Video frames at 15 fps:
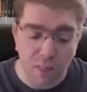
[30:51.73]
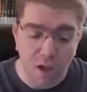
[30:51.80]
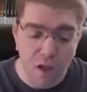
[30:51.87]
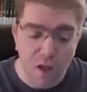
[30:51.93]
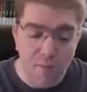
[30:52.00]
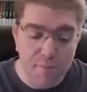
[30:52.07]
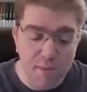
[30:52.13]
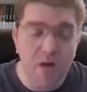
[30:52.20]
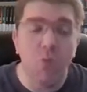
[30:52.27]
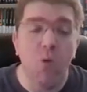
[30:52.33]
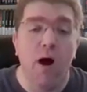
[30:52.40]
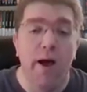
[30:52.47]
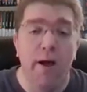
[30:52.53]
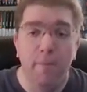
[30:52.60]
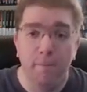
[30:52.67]

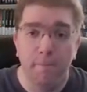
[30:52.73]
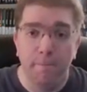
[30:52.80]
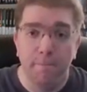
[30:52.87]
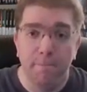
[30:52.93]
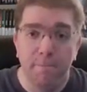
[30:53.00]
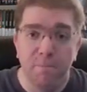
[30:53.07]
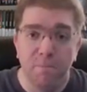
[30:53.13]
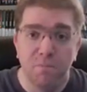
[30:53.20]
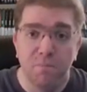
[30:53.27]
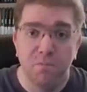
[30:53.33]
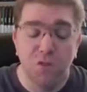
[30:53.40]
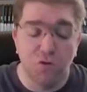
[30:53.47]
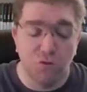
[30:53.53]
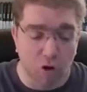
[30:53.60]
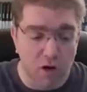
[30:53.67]
Meanwhile,
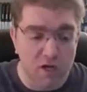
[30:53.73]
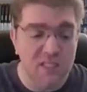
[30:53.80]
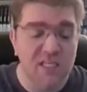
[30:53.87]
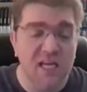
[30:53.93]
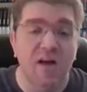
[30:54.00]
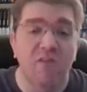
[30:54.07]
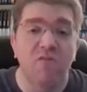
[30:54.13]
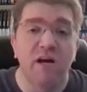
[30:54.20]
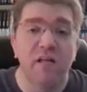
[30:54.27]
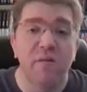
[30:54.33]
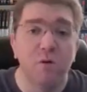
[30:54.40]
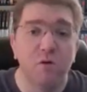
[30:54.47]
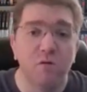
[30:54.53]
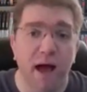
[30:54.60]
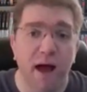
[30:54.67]
Thrawn, he's getting ready to
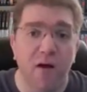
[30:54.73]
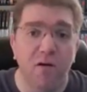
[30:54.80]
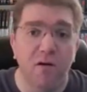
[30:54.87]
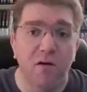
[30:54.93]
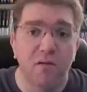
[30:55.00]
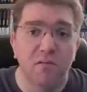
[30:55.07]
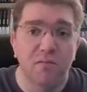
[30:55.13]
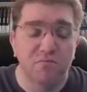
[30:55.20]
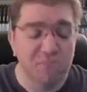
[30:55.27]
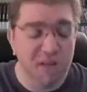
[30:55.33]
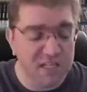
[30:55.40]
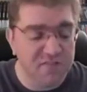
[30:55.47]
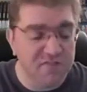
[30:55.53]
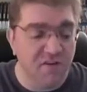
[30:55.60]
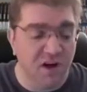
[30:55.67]
move out.
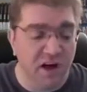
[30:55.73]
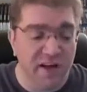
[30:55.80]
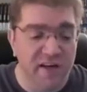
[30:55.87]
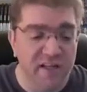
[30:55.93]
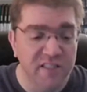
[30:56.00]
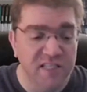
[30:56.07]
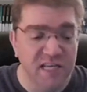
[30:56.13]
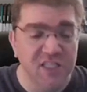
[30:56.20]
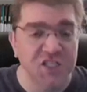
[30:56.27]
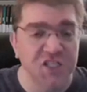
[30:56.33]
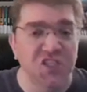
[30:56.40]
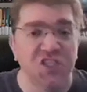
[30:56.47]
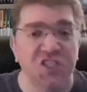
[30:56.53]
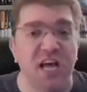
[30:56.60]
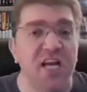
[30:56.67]
That's fine. That's
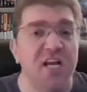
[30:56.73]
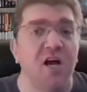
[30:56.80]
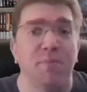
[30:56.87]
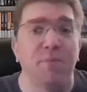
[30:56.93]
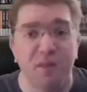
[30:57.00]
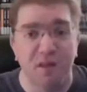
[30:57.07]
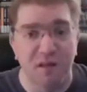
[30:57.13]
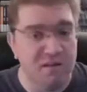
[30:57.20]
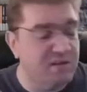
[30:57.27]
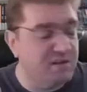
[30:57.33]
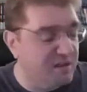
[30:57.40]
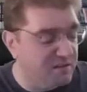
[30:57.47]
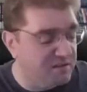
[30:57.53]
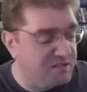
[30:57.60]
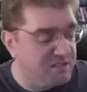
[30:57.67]
just setting up
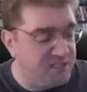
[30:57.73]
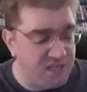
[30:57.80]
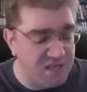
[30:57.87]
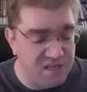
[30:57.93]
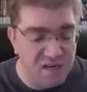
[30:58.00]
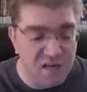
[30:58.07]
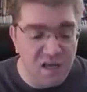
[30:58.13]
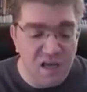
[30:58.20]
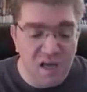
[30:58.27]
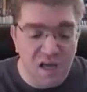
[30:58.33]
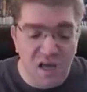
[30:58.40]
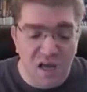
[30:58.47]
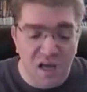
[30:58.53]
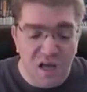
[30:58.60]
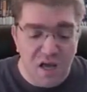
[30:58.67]
another scene.
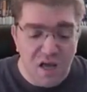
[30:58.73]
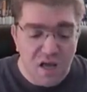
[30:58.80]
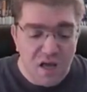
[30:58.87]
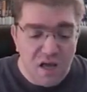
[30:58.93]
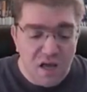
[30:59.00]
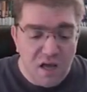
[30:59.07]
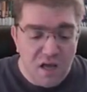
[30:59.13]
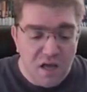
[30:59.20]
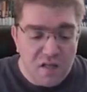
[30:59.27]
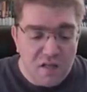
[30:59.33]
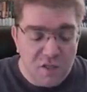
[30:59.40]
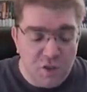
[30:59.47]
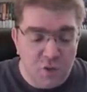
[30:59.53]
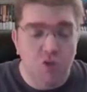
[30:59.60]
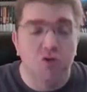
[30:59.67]
The
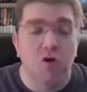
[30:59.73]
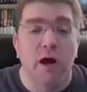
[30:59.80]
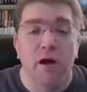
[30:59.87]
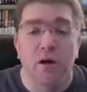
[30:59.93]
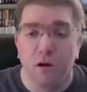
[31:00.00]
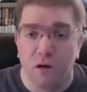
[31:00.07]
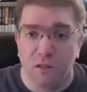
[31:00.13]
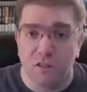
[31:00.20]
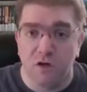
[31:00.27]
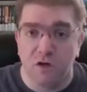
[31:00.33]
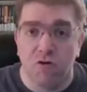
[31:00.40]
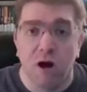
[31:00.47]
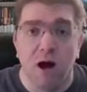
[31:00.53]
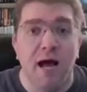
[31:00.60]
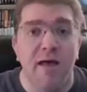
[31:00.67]
two tryhards
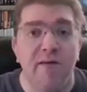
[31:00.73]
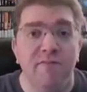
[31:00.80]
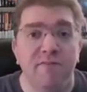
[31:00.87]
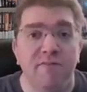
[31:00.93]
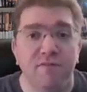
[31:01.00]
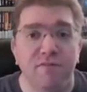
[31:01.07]
arrive